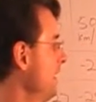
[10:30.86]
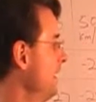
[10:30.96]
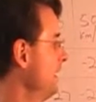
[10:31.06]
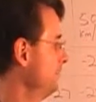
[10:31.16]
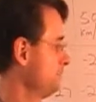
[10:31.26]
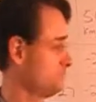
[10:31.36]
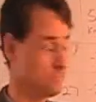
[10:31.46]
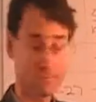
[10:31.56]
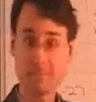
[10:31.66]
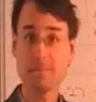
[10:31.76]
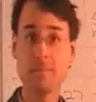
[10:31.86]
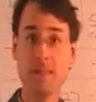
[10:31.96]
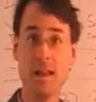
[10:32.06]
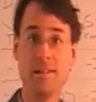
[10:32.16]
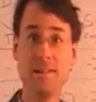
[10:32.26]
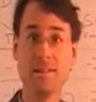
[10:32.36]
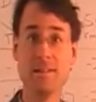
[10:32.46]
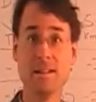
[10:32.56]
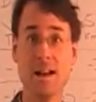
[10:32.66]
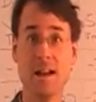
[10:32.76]
and
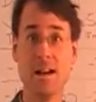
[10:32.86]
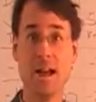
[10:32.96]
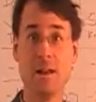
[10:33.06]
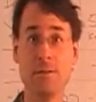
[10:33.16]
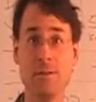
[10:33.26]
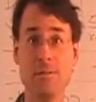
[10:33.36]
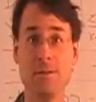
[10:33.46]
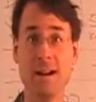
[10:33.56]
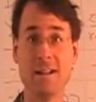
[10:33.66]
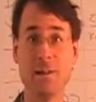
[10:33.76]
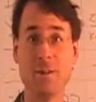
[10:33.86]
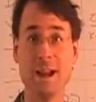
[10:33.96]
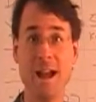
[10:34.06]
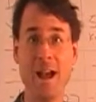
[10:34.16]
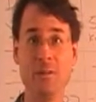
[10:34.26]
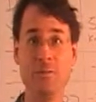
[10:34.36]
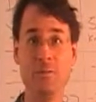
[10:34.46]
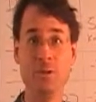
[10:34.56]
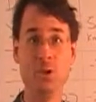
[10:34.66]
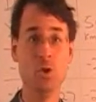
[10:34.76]
this accounts for the fact that we
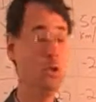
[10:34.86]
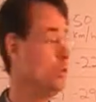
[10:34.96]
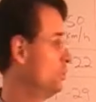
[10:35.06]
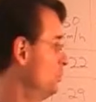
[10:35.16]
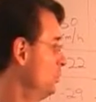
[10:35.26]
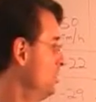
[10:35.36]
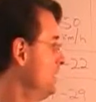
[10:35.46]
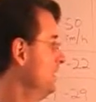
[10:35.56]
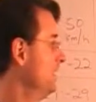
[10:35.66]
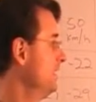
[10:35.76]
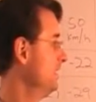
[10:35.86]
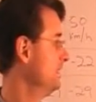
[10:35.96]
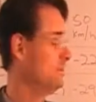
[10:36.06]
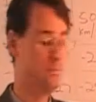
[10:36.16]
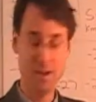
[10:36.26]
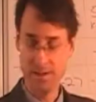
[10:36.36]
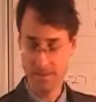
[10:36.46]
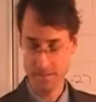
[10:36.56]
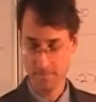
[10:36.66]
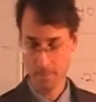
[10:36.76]
have 2
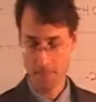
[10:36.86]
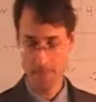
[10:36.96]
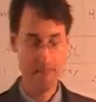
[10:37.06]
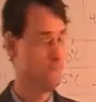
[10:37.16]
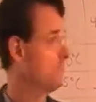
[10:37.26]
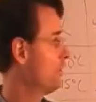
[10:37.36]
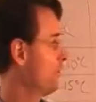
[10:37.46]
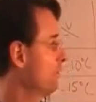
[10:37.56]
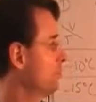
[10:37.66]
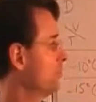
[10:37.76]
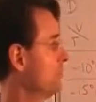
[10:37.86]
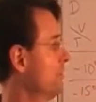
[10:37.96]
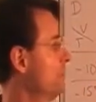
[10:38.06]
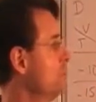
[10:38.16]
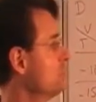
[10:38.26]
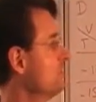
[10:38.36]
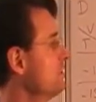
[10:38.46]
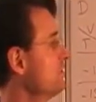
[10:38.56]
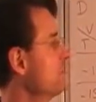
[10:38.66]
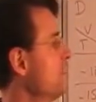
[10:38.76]
independent variables. So
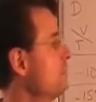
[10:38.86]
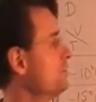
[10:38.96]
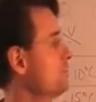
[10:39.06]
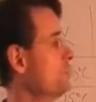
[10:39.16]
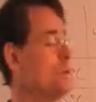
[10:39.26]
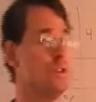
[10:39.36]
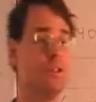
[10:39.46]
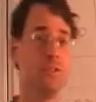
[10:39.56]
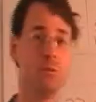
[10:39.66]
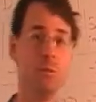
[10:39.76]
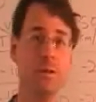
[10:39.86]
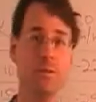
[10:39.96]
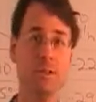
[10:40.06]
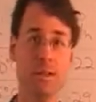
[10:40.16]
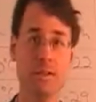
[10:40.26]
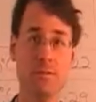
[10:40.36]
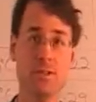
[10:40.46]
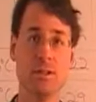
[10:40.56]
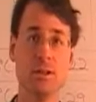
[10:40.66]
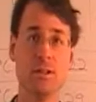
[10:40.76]
this tells us which
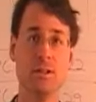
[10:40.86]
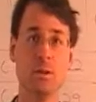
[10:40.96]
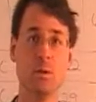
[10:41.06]
derivatives